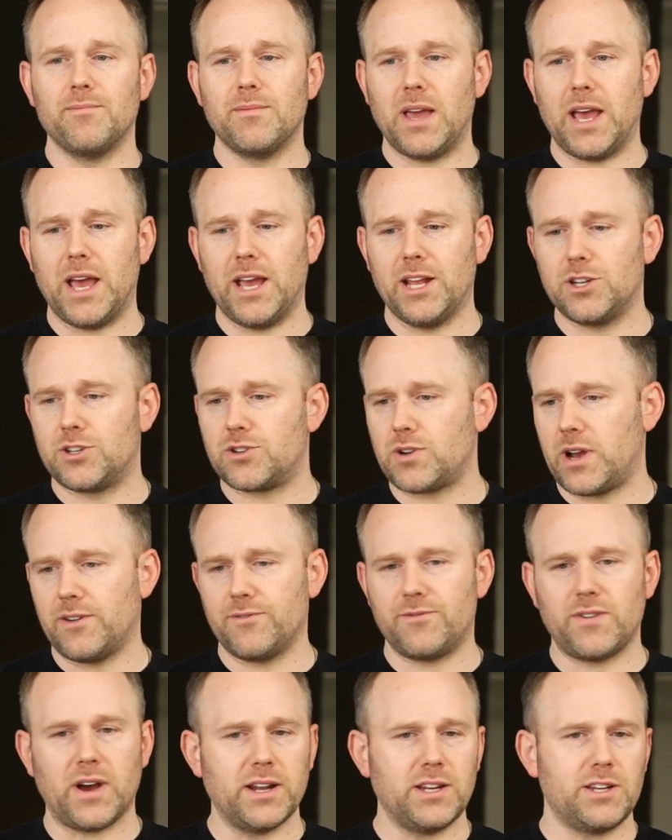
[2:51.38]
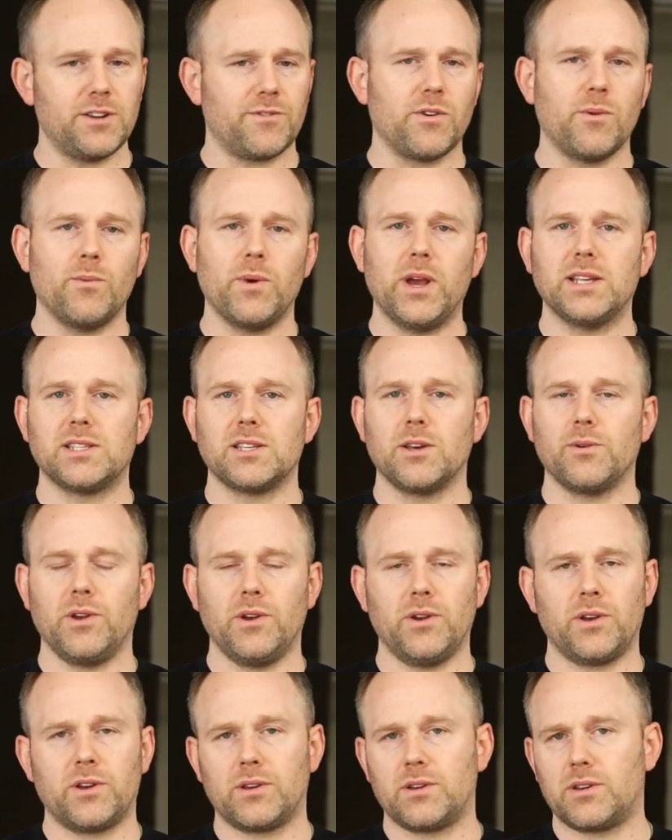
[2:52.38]
and try and find different ways that
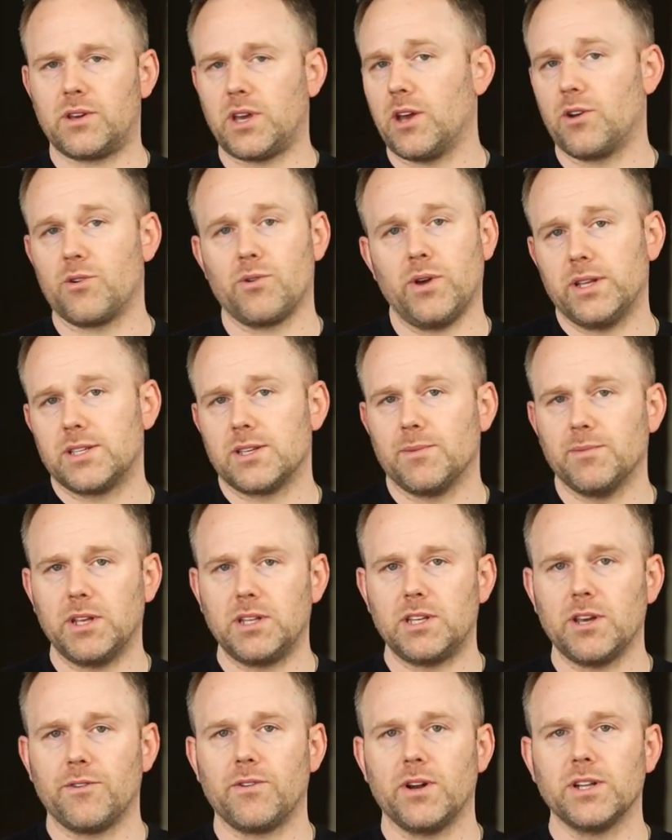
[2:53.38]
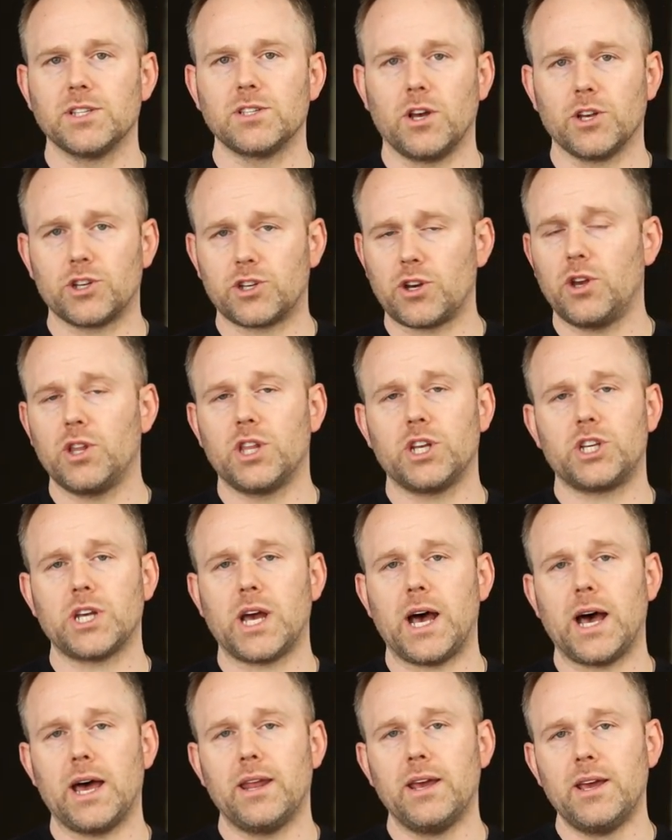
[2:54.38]
we can create something different. So I'll show you the
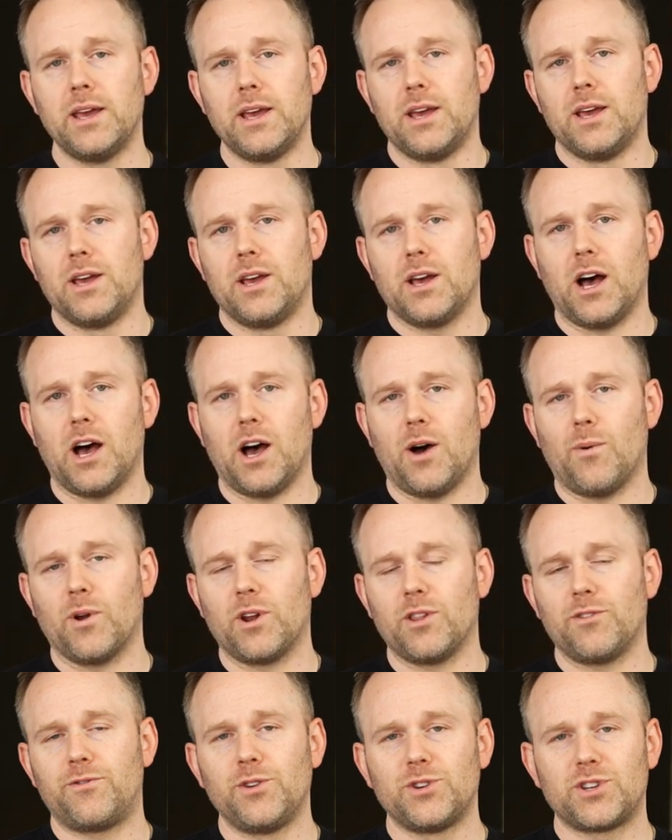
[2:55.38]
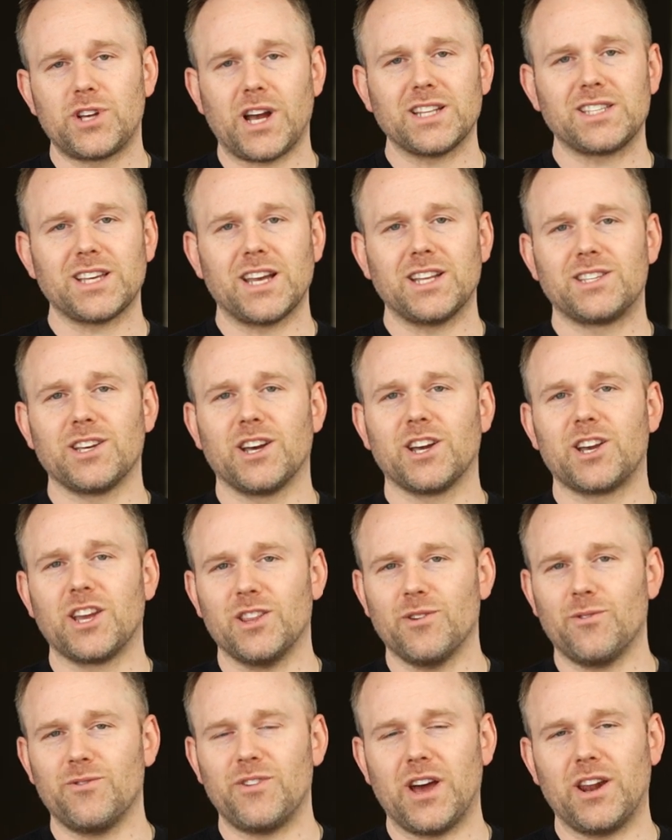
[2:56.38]
shot, one of the few shots I took,
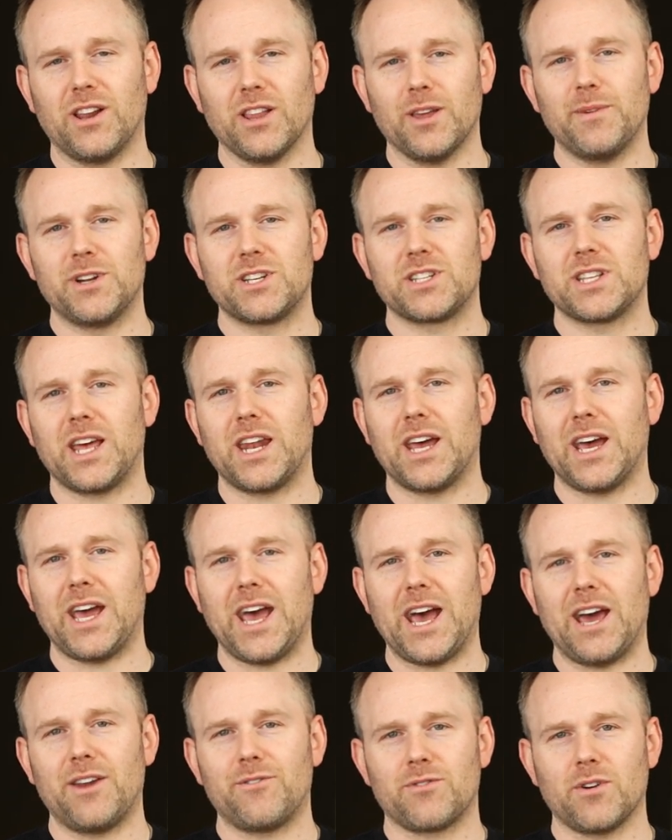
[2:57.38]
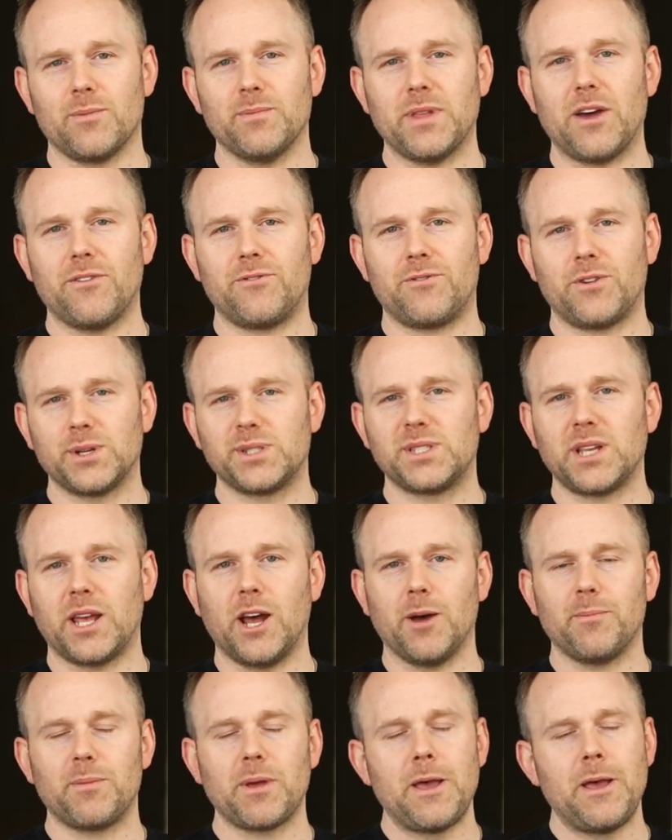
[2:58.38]
and the final image that I had from that first
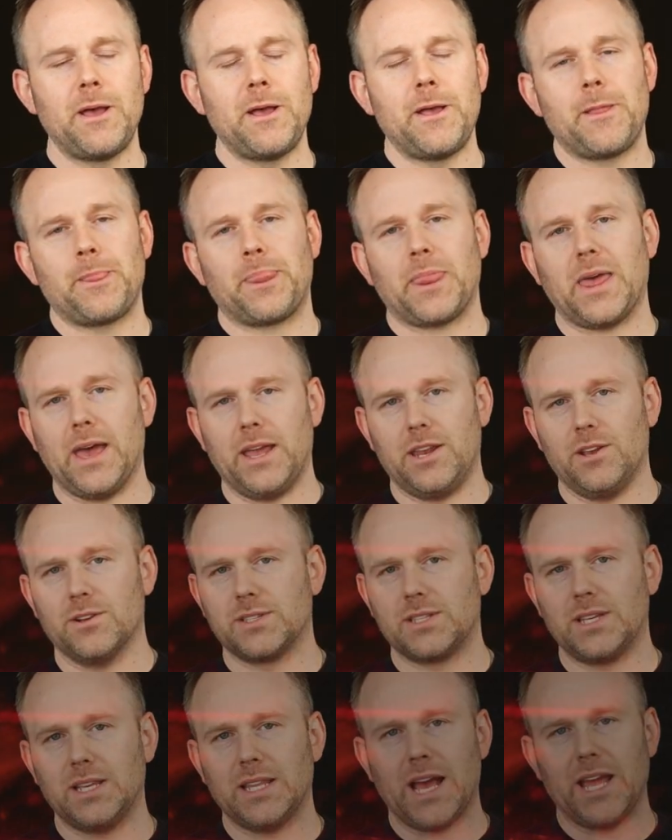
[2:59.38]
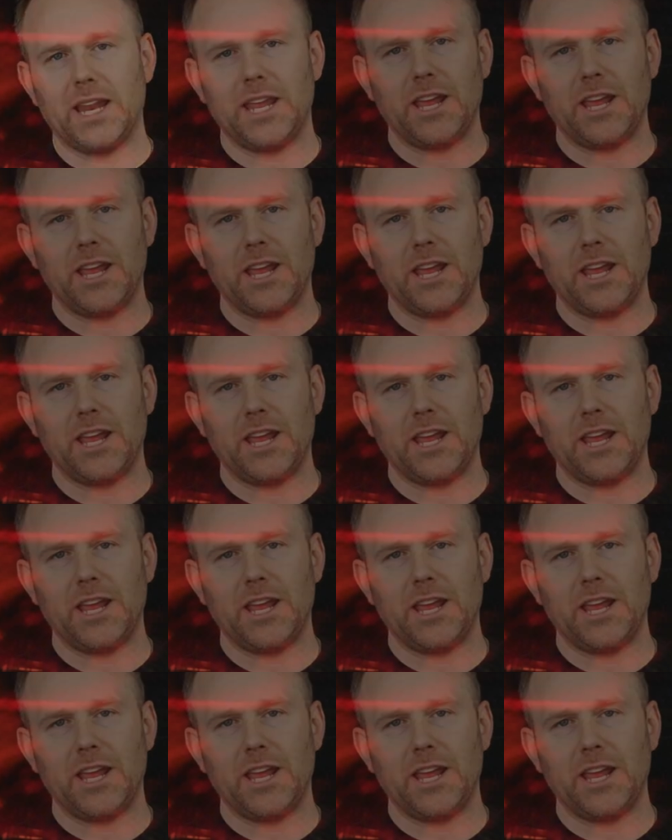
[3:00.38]
setup, and you'll see that